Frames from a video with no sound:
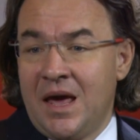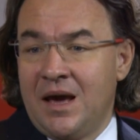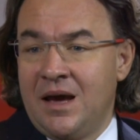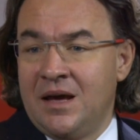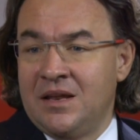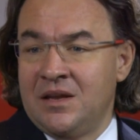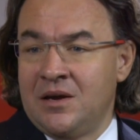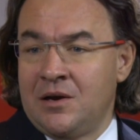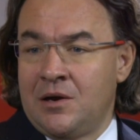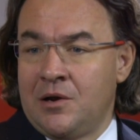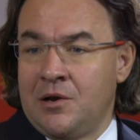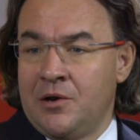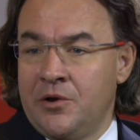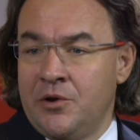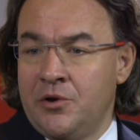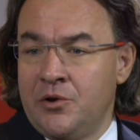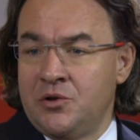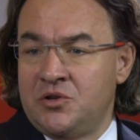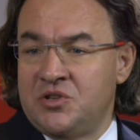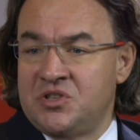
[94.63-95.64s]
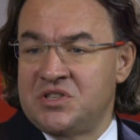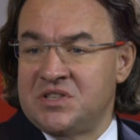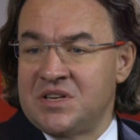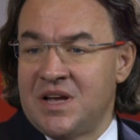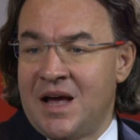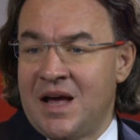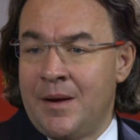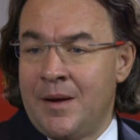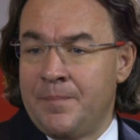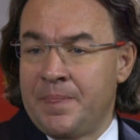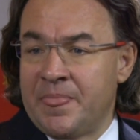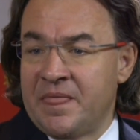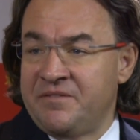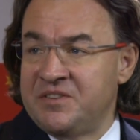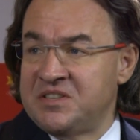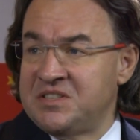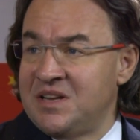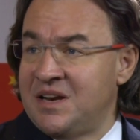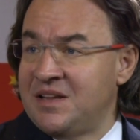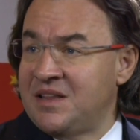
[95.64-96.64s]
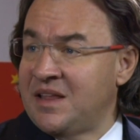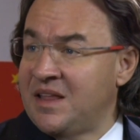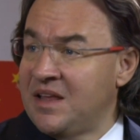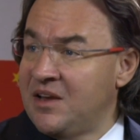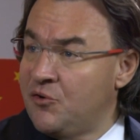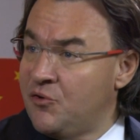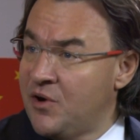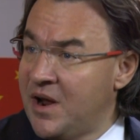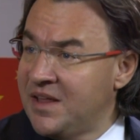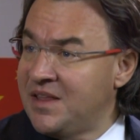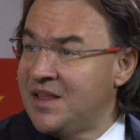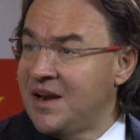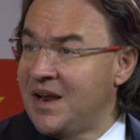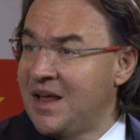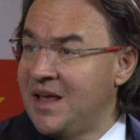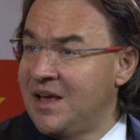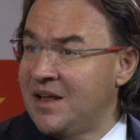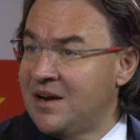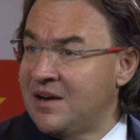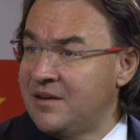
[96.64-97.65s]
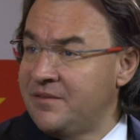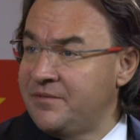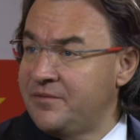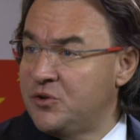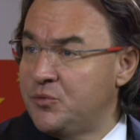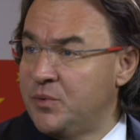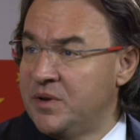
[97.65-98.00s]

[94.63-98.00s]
It includes facilitating greater airlift.